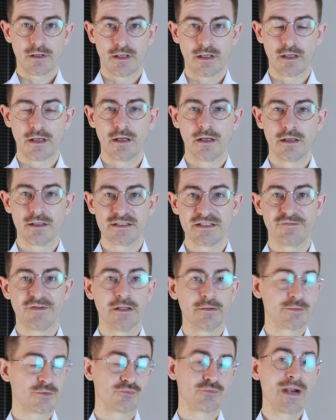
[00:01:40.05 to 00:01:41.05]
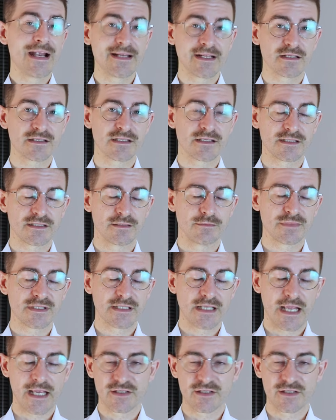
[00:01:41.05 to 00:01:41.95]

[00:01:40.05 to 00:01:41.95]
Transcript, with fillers: uh, developed writing systems.